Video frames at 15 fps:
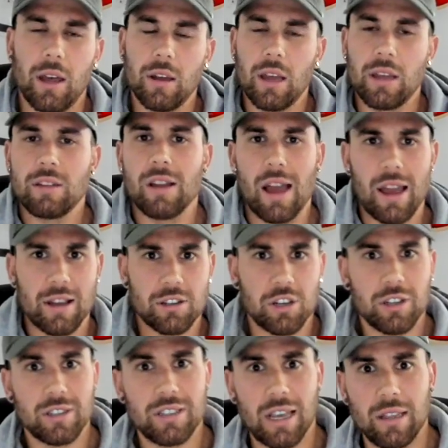and
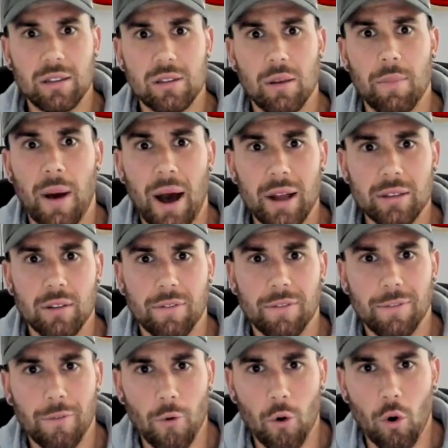actually see the demand
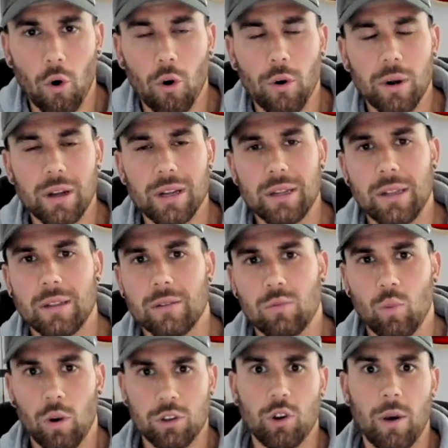for
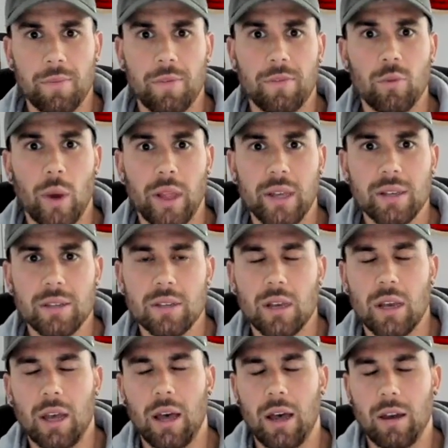what type of dwellings
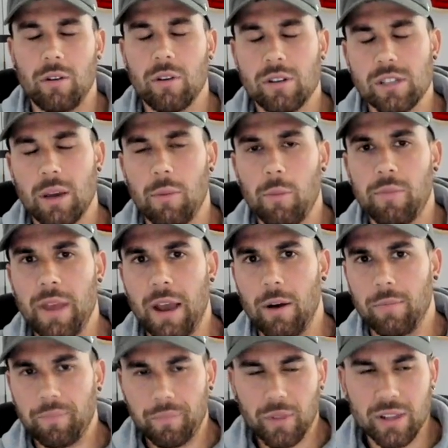are in a suburb.
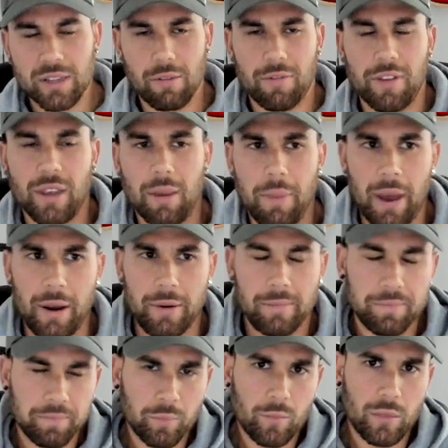Now, let's have a think about it.
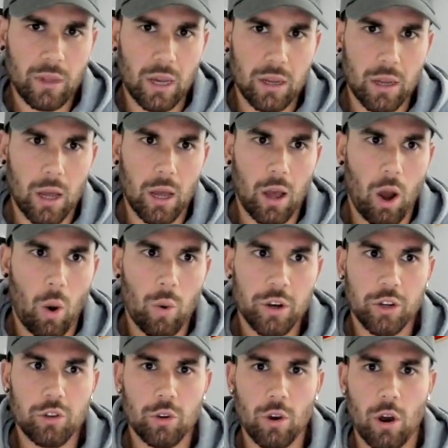I want
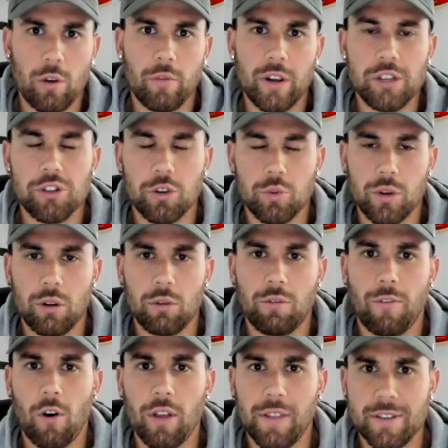you to do your own research when you
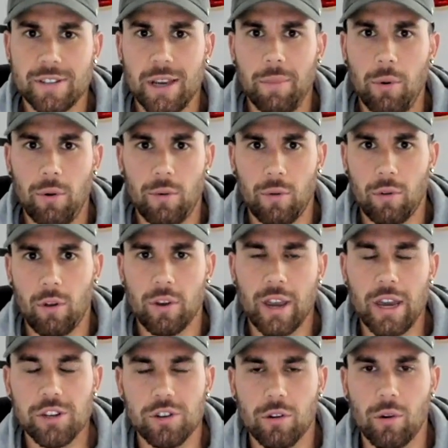find the suburb or
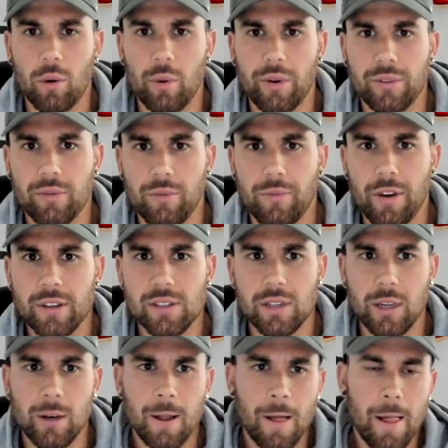location you're going to invest
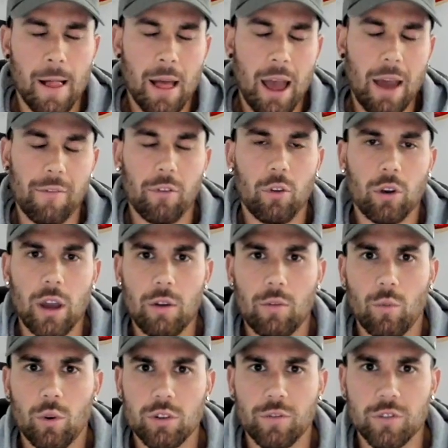in. Have a look at
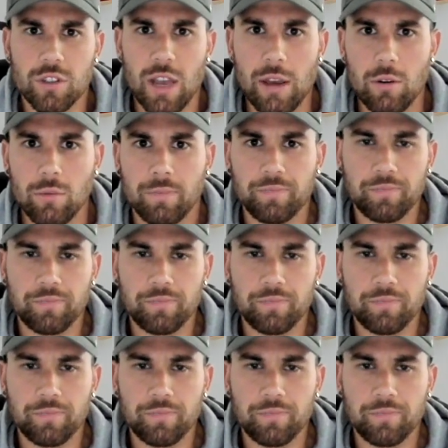what's for sale.